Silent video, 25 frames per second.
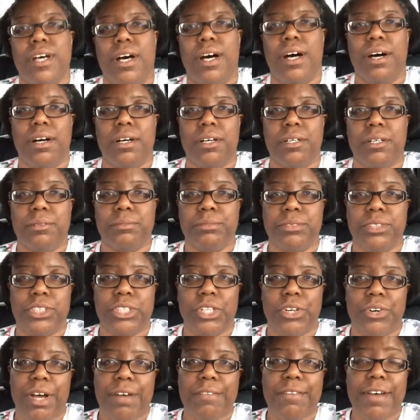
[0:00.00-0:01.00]

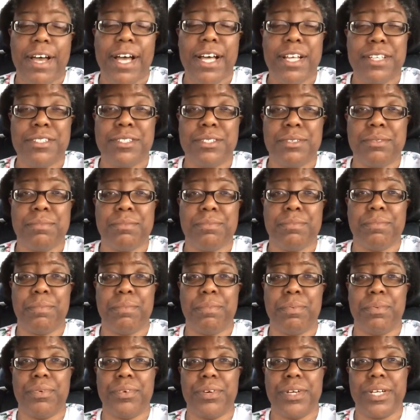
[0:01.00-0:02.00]
So I've had some
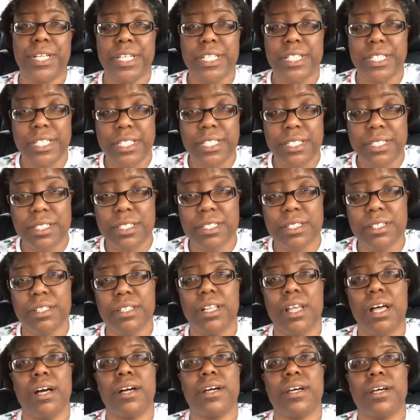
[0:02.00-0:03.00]
pretty decent
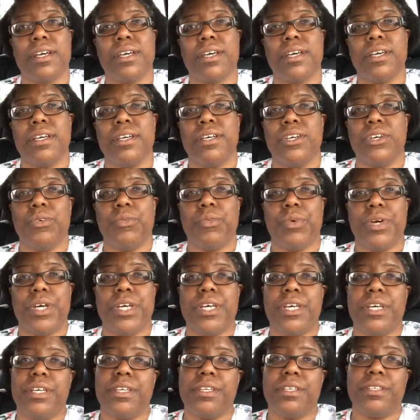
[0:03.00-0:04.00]
luck
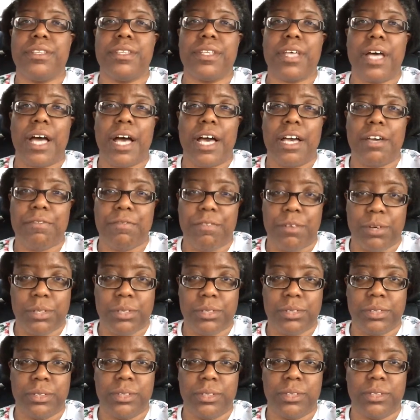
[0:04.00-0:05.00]
with
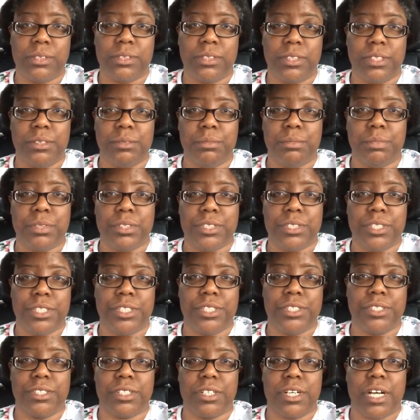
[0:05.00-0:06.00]
iPhones, in
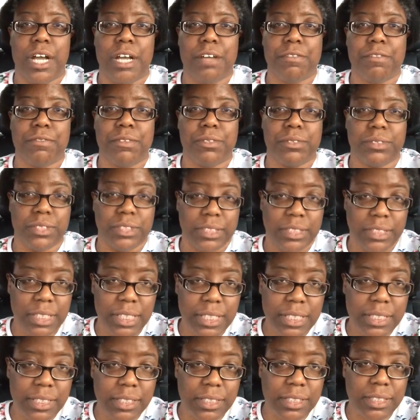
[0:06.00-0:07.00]
particular iPhone
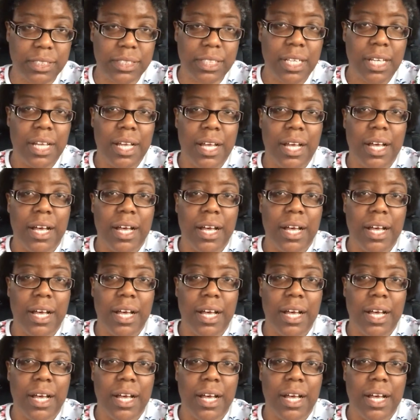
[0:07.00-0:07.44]
6.